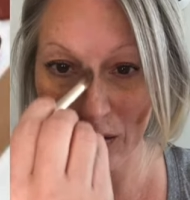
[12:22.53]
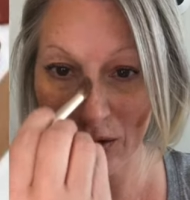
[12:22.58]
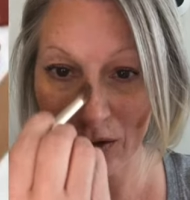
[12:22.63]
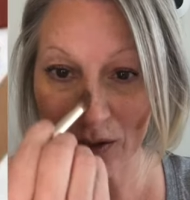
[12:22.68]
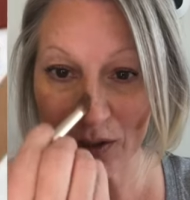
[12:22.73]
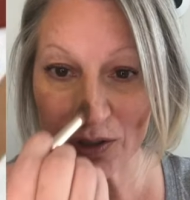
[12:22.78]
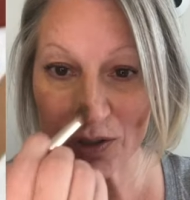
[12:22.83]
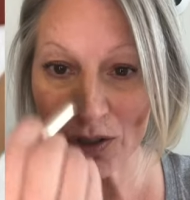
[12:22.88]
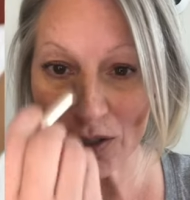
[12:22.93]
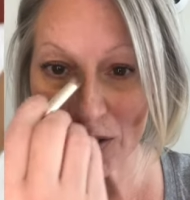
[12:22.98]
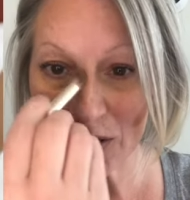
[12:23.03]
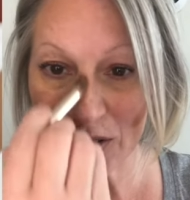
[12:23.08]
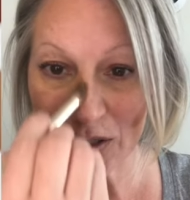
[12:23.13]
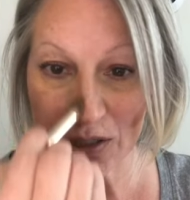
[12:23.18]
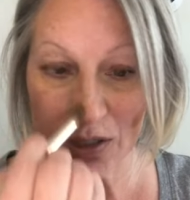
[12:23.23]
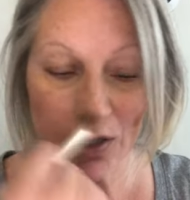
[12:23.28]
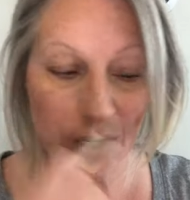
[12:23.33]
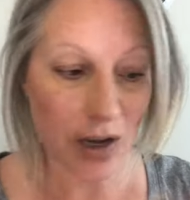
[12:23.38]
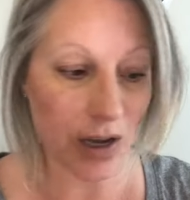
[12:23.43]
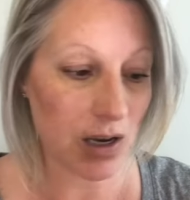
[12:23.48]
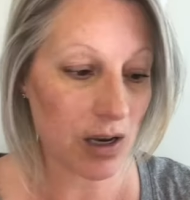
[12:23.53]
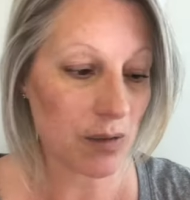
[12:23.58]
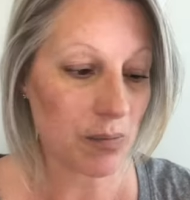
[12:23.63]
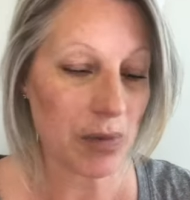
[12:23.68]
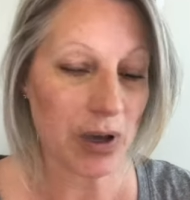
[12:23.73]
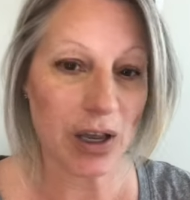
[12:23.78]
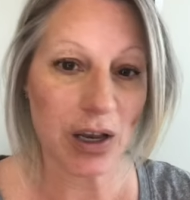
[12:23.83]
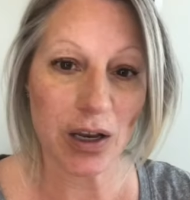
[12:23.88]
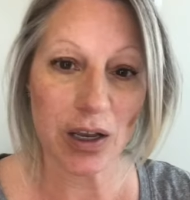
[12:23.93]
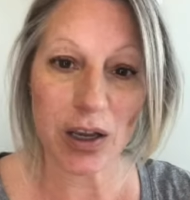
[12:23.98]
just a tiny
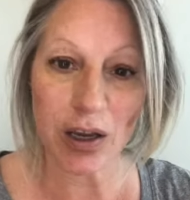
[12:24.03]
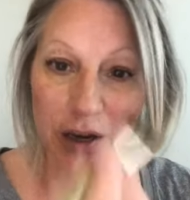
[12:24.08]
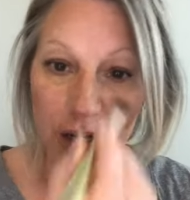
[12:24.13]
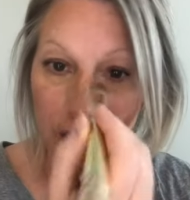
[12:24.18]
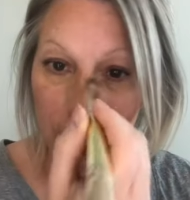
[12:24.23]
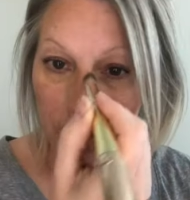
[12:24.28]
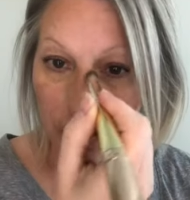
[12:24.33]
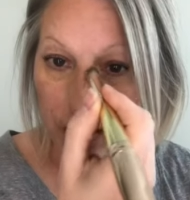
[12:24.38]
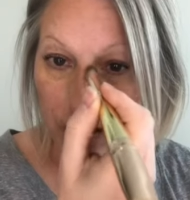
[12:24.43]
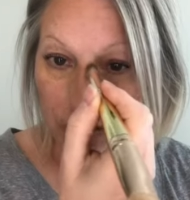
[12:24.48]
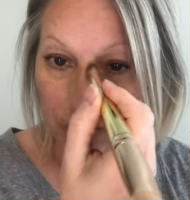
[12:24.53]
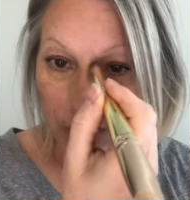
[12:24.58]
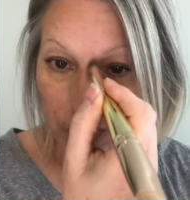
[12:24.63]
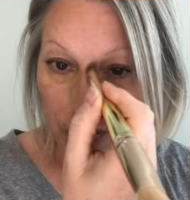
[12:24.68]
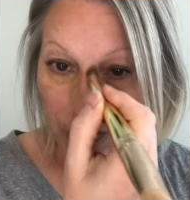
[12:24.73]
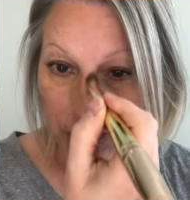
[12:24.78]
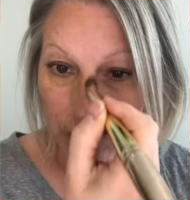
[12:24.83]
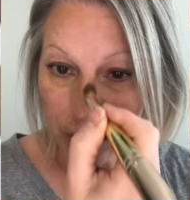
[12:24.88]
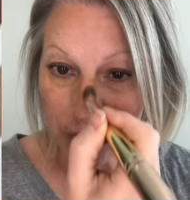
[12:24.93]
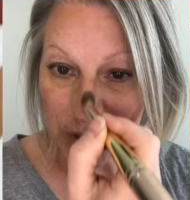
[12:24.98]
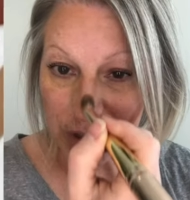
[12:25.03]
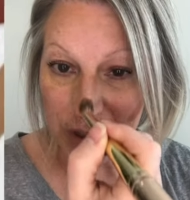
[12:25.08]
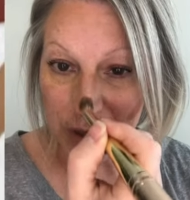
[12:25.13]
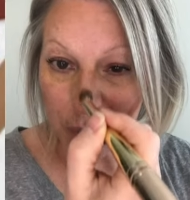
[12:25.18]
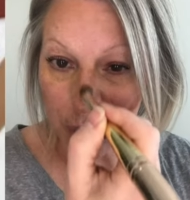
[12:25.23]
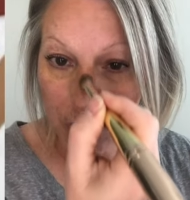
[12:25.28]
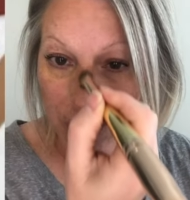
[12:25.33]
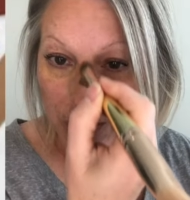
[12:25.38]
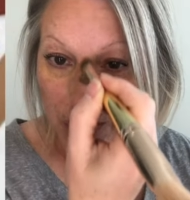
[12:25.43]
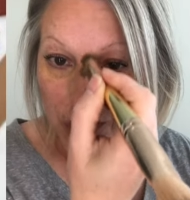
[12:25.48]
bit here for those that
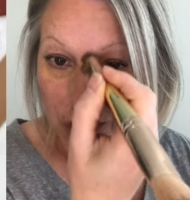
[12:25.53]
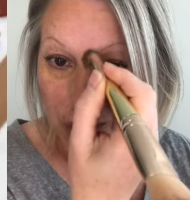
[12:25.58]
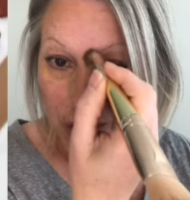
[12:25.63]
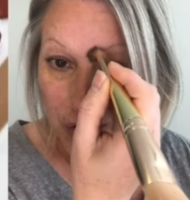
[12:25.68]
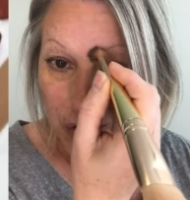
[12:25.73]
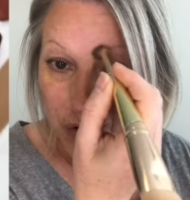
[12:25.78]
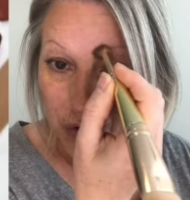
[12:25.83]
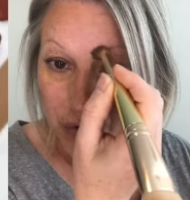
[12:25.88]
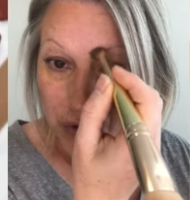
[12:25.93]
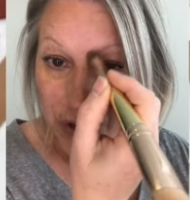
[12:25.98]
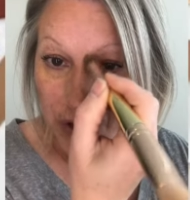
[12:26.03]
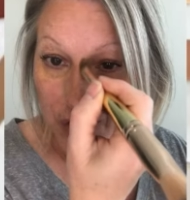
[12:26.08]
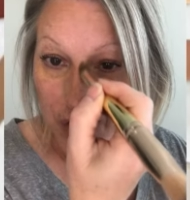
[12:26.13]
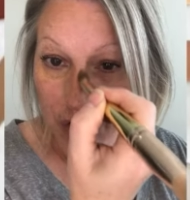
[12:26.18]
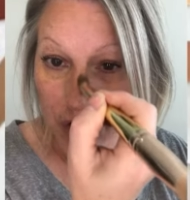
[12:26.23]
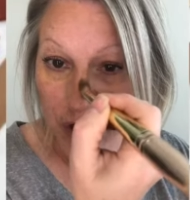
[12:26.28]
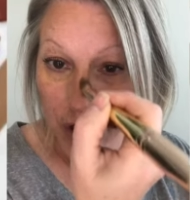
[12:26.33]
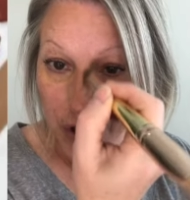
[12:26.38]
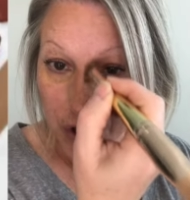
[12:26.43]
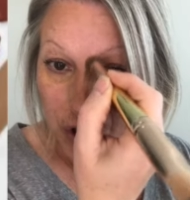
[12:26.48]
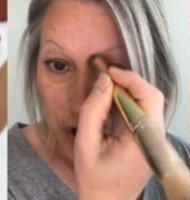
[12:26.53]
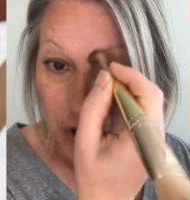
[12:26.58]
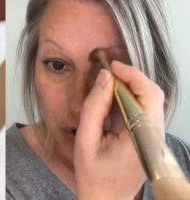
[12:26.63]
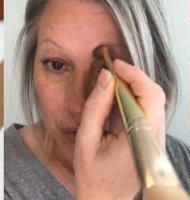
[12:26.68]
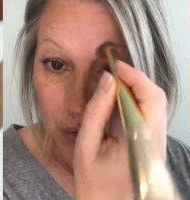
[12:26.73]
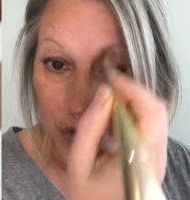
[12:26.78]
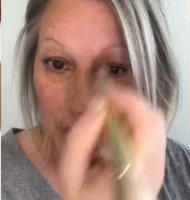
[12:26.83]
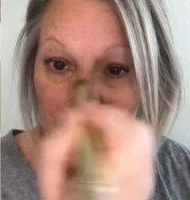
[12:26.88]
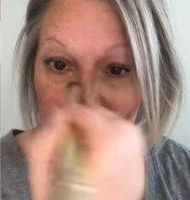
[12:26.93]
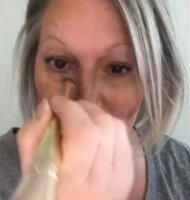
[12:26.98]
want to nose
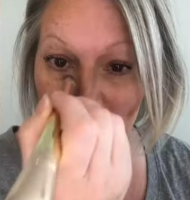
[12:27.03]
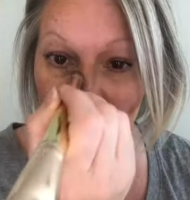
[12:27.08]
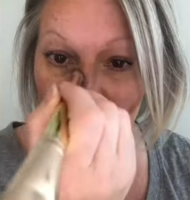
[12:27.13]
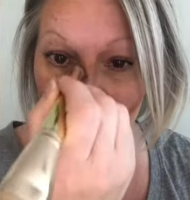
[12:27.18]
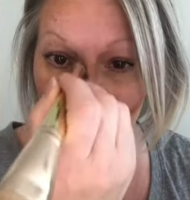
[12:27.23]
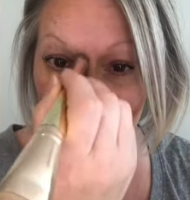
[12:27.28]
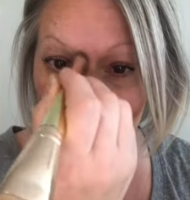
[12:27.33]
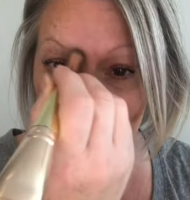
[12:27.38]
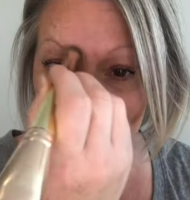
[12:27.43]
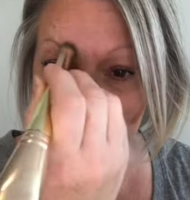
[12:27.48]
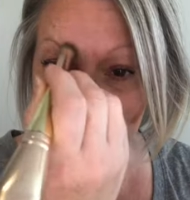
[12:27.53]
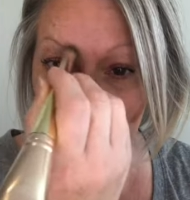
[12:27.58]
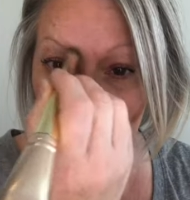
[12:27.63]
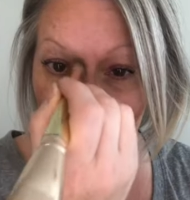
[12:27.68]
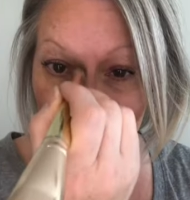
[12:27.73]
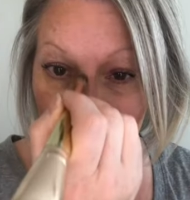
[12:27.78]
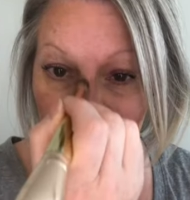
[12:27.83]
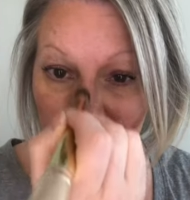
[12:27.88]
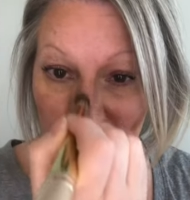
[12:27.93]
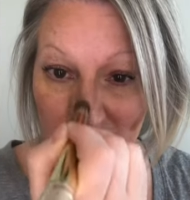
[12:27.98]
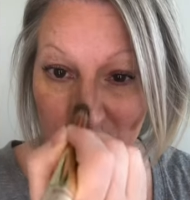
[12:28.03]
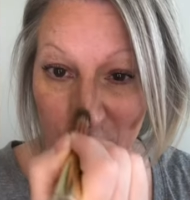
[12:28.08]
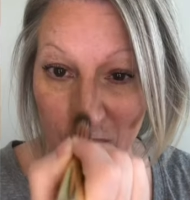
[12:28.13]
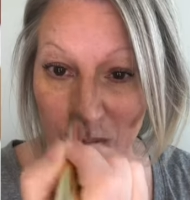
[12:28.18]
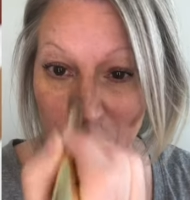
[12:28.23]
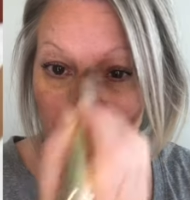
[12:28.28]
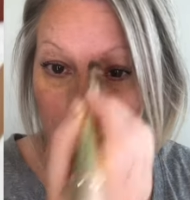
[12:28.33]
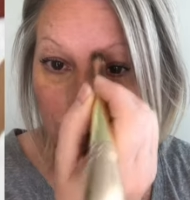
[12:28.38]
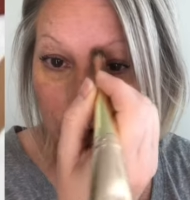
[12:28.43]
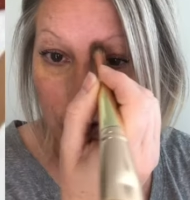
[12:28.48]
contour. That's where you're
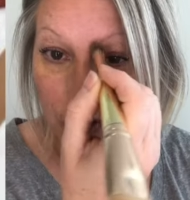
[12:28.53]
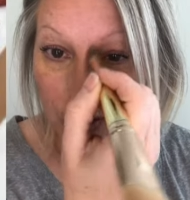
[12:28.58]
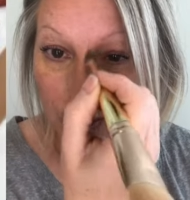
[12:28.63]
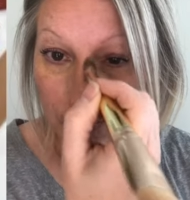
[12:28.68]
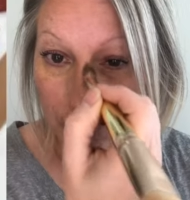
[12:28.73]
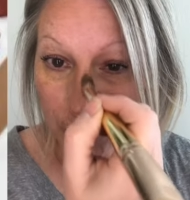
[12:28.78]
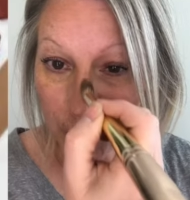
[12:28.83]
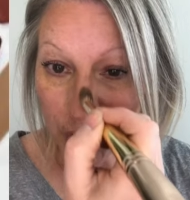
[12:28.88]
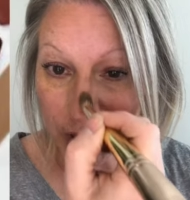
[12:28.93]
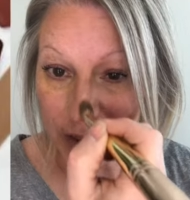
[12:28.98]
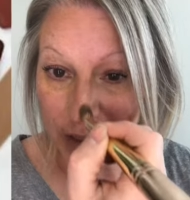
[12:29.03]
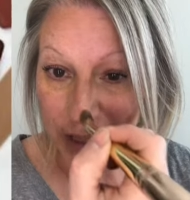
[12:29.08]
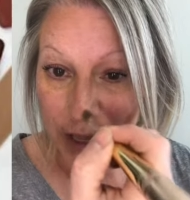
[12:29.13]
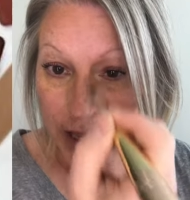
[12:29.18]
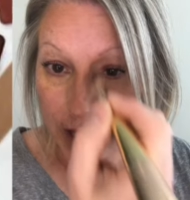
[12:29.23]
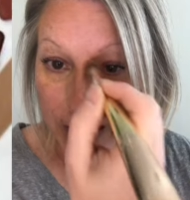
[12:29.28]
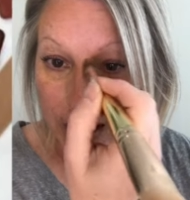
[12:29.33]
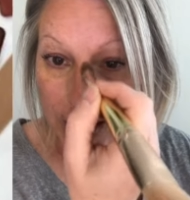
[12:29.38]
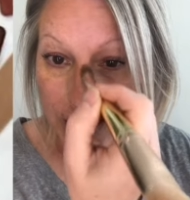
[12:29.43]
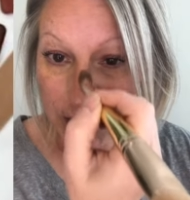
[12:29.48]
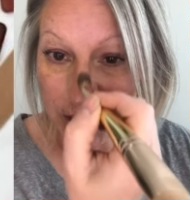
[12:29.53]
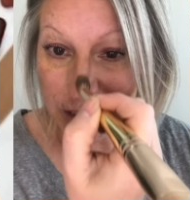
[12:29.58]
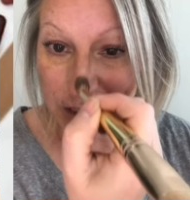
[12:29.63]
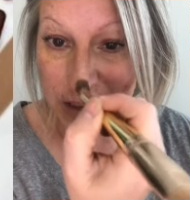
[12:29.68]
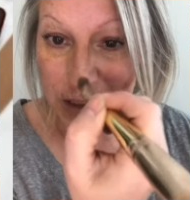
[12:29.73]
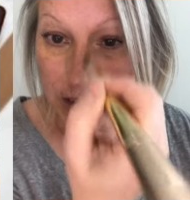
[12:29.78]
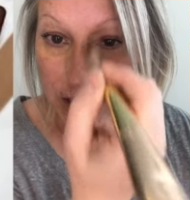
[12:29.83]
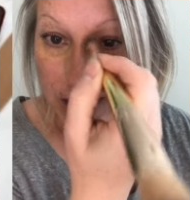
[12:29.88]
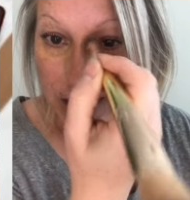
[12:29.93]
going to put that.